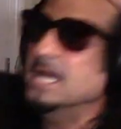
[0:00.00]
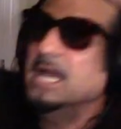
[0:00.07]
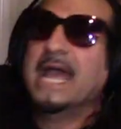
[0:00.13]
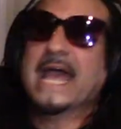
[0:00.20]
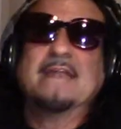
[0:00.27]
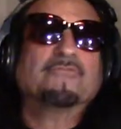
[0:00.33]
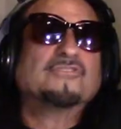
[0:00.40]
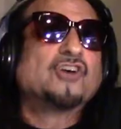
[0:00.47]

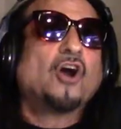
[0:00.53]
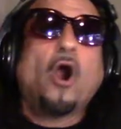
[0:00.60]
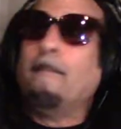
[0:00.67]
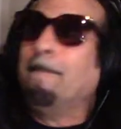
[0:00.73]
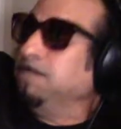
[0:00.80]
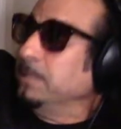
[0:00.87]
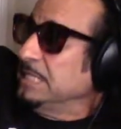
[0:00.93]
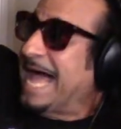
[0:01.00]
And it was
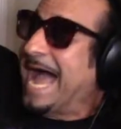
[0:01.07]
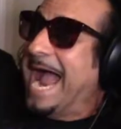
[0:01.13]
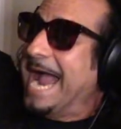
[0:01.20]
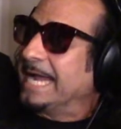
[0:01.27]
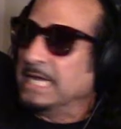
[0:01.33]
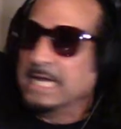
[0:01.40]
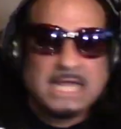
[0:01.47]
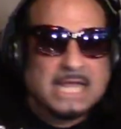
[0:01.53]
all
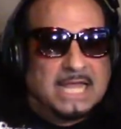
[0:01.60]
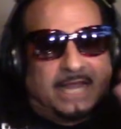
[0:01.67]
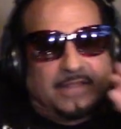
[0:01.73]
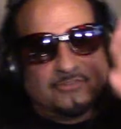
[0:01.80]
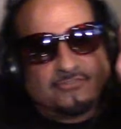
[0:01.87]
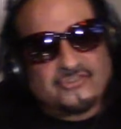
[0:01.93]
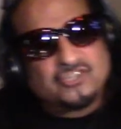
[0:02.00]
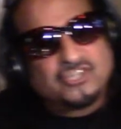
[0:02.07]
black.
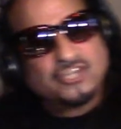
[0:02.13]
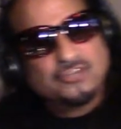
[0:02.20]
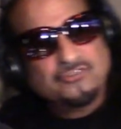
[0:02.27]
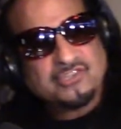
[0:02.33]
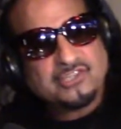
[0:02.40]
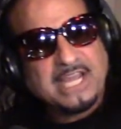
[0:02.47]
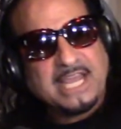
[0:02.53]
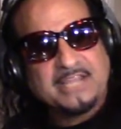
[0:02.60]
And there's two
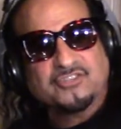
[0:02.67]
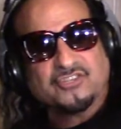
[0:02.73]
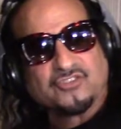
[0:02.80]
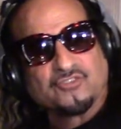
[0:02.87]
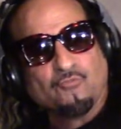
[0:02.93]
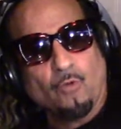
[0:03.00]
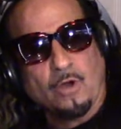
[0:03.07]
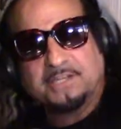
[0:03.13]

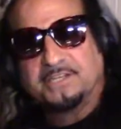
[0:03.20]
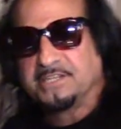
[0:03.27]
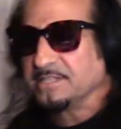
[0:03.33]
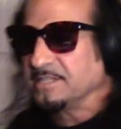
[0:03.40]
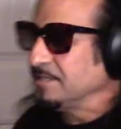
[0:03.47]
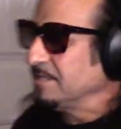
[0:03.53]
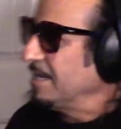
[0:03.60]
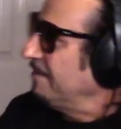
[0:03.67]
stages, one to
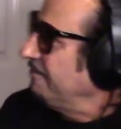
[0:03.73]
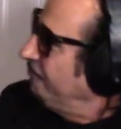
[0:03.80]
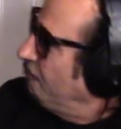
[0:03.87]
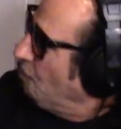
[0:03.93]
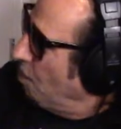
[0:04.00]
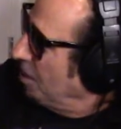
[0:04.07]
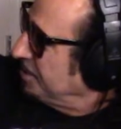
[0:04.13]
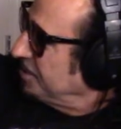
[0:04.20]
the left,
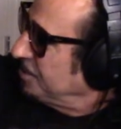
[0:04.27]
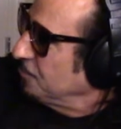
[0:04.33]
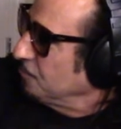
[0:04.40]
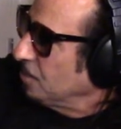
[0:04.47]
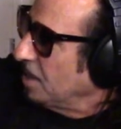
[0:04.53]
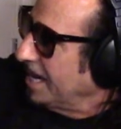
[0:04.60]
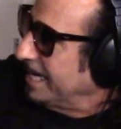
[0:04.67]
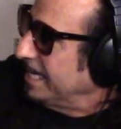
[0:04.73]
one to the
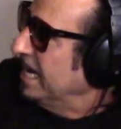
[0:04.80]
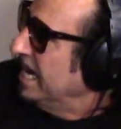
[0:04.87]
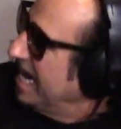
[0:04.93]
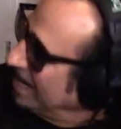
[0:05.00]
right.